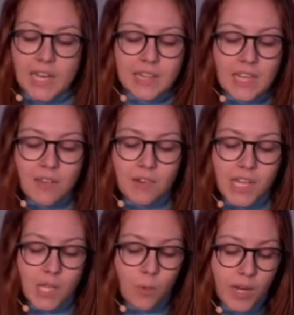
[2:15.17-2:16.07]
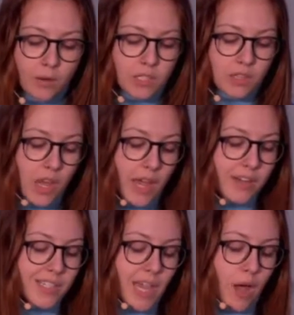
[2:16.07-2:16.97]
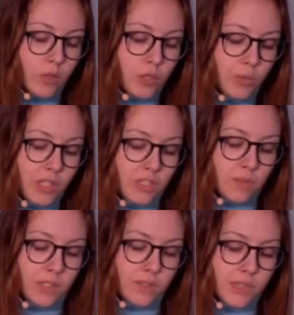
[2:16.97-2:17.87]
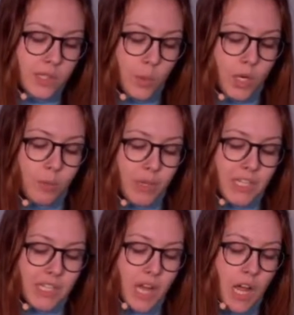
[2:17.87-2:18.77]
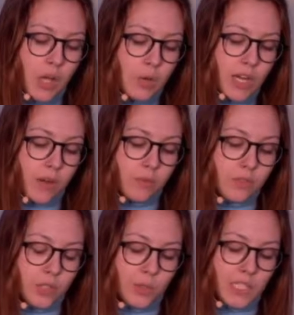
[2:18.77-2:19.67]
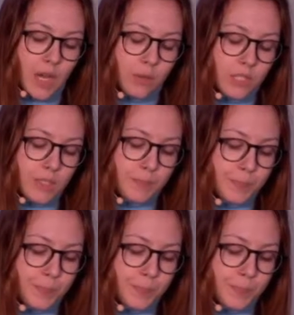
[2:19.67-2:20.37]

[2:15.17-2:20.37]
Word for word: And in the evening he went out to lie on his couch with the servants of his Lord, but he did not go down to his house.